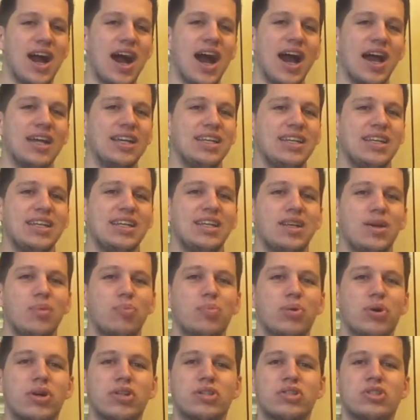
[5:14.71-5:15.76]
I need a
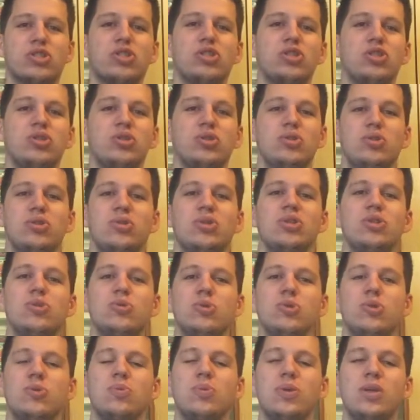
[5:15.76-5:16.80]
person to do it
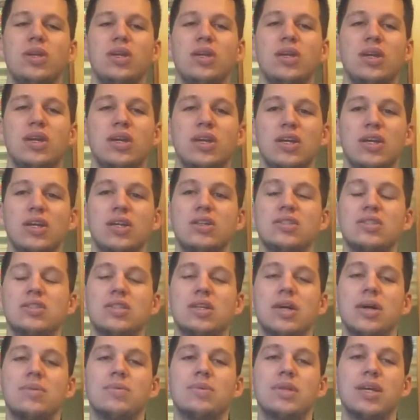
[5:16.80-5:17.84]
with me. So
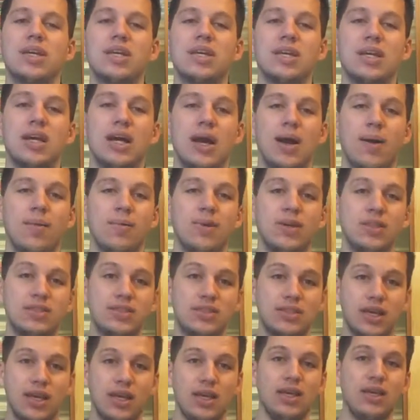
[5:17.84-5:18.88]
I'm like, I'm not
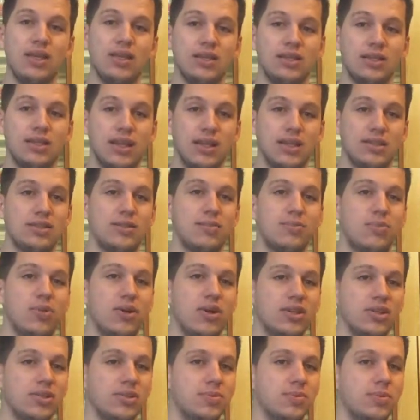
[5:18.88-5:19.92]
saying that's
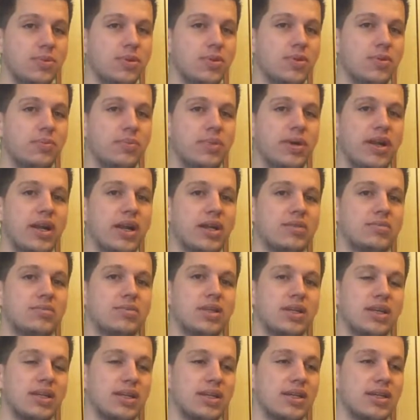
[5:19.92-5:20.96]
impossible, but I'm
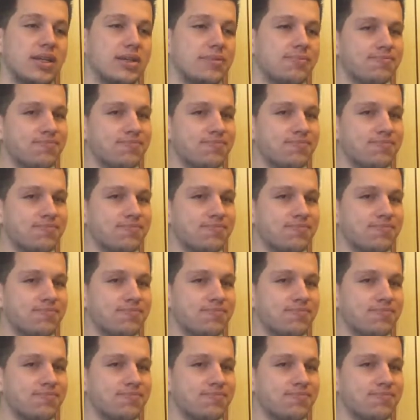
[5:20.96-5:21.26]
like,